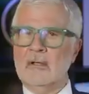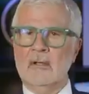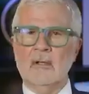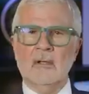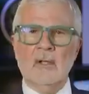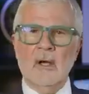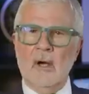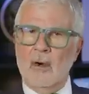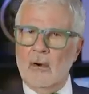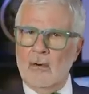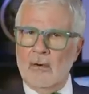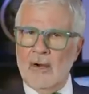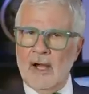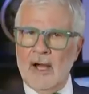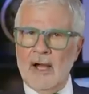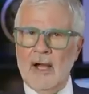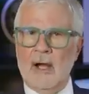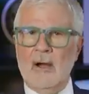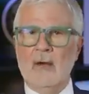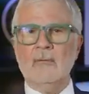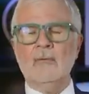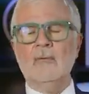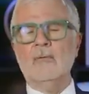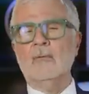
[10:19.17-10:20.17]
Go
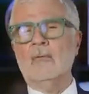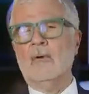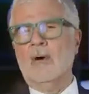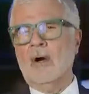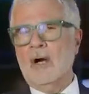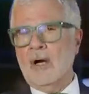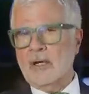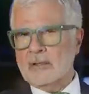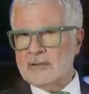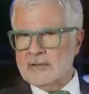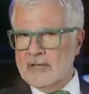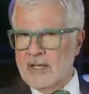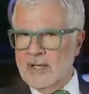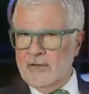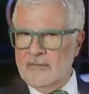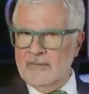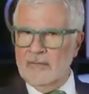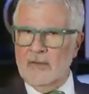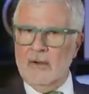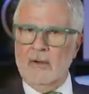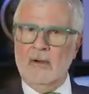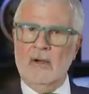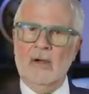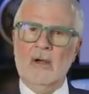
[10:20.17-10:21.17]
out, walk
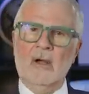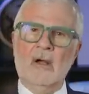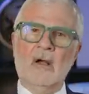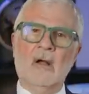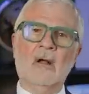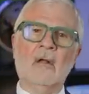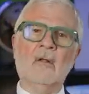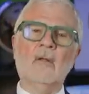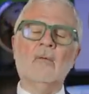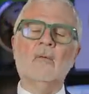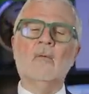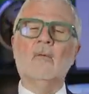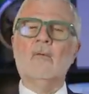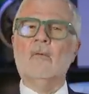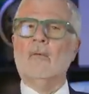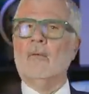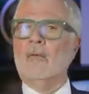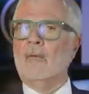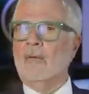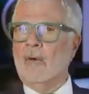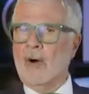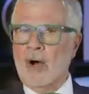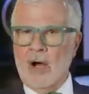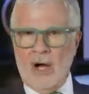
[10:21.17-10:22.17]
down the hall,
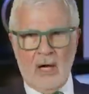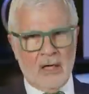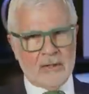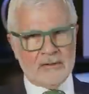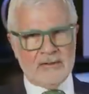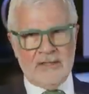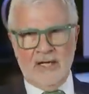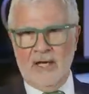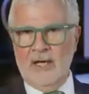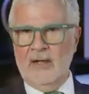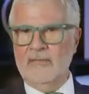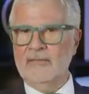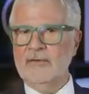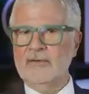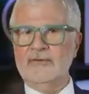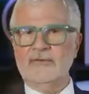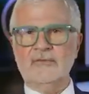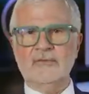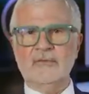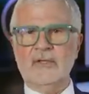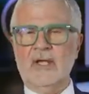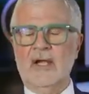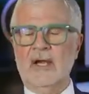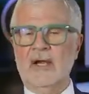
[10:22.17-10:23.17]
walk down the
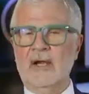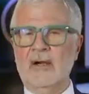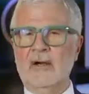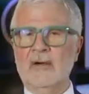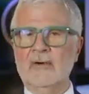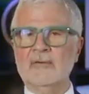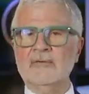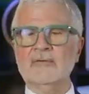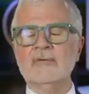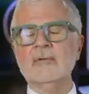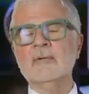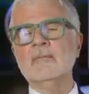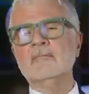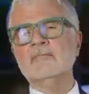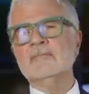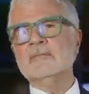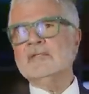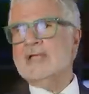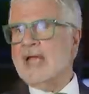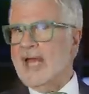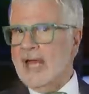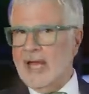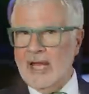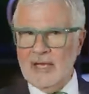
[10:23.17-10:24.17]
stairs,
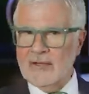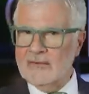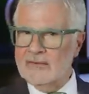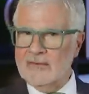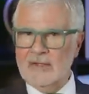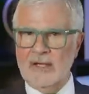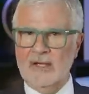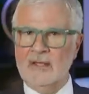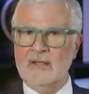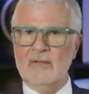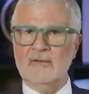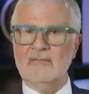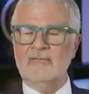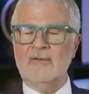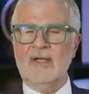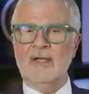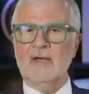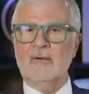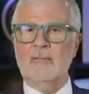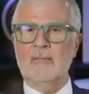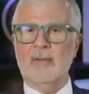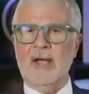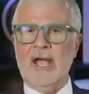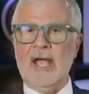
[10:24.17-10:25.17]
take the
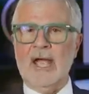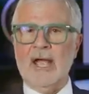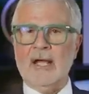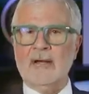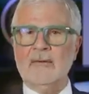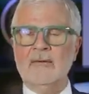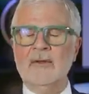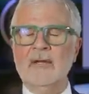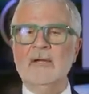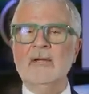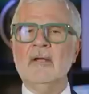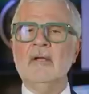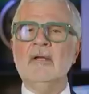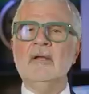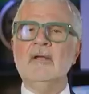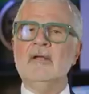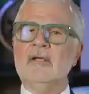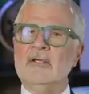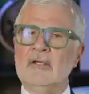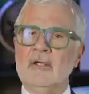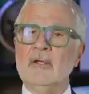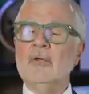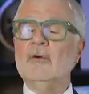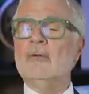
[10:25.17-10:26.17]
elevator back.
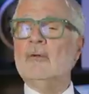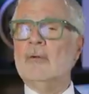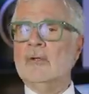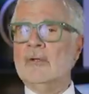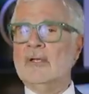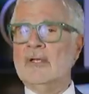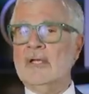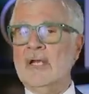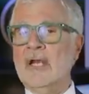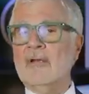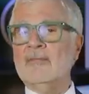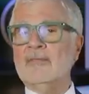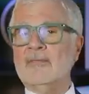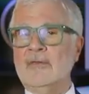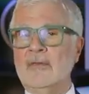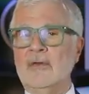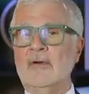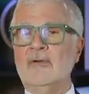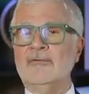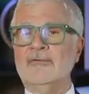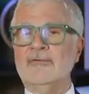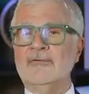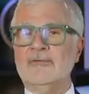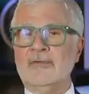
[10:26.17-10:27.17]
You'll get
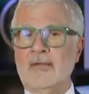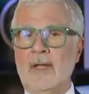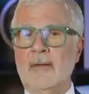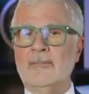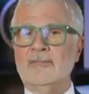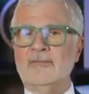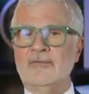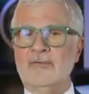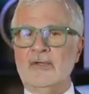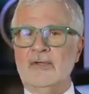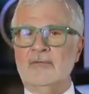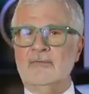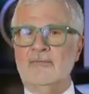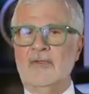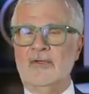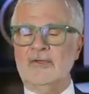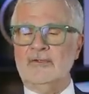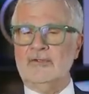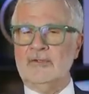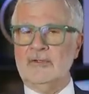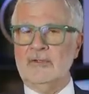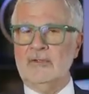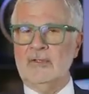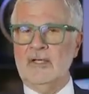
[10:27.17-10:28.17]
those steps in
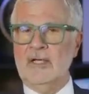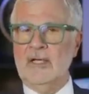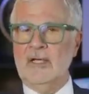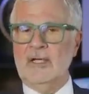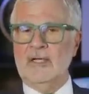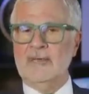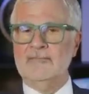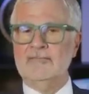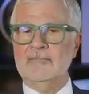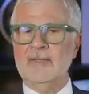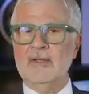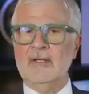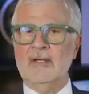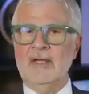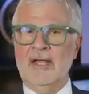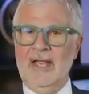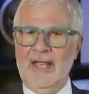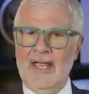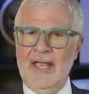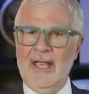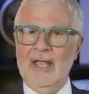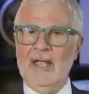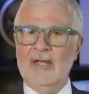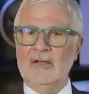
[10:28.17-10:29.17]
that you need,
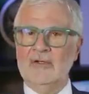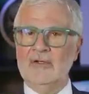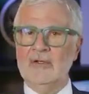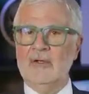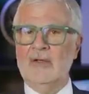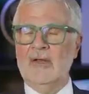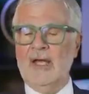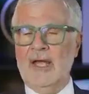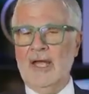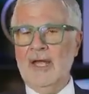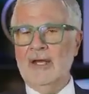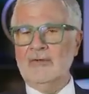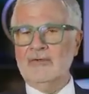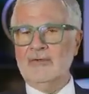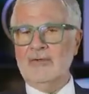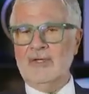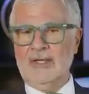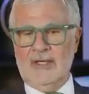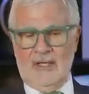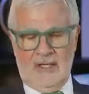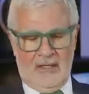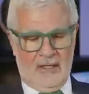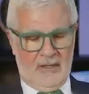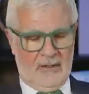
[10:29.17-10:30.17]
and you'll
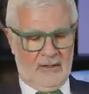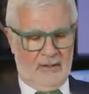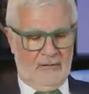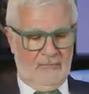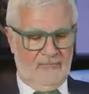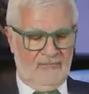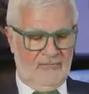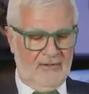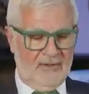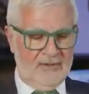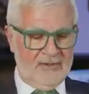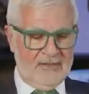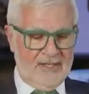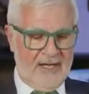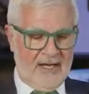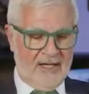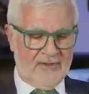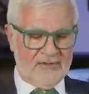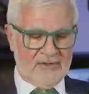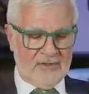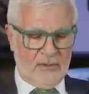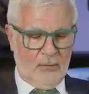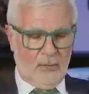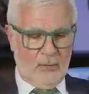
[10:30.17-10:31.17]
actually get a
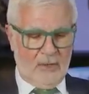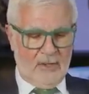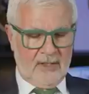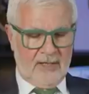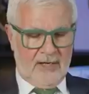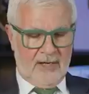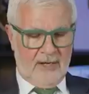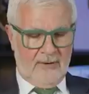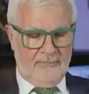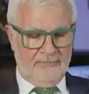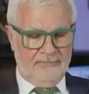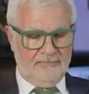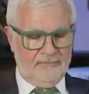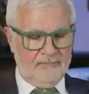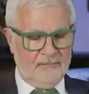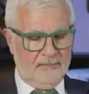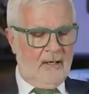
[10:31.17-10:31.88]
fantastic workout.